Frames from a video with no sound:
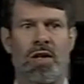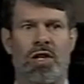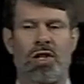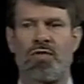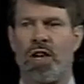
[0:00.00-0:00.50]

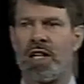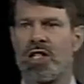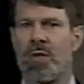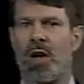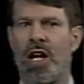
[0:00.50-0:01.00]
You find
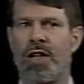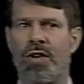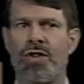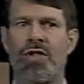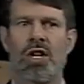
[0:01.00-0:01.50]
some
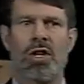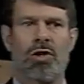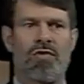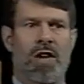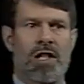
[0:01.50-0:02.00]
irons,
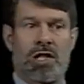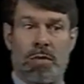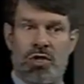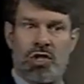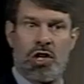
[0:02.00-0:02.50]
you find
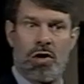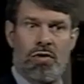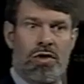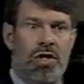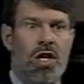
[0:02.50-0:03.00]
some
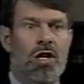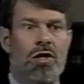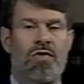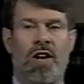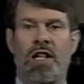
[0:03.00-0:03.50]
stones,
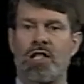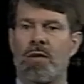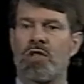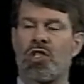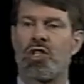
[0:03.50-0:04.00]
you find
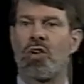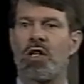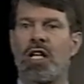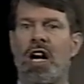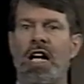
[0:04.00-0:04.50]
some
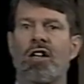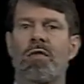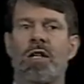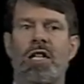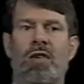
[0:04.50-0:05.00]
stony
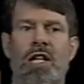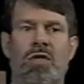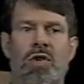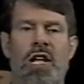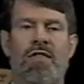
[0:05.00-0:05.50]
iron
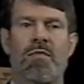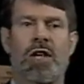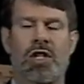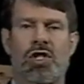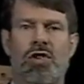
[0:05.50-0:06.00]
meteorites where you have a
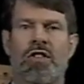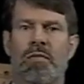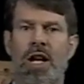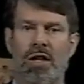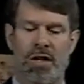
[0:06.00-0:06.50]
mixture of
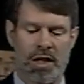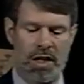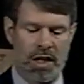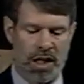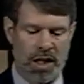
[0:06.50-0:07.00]
metal
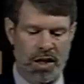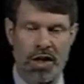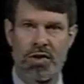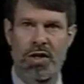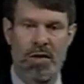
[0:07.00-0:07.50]
and
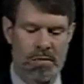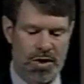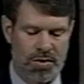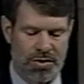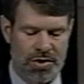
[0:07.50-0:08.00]
other
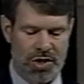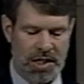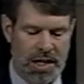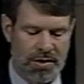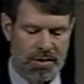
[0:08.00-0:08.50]
minerals
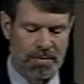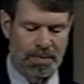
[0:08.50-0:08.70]
together.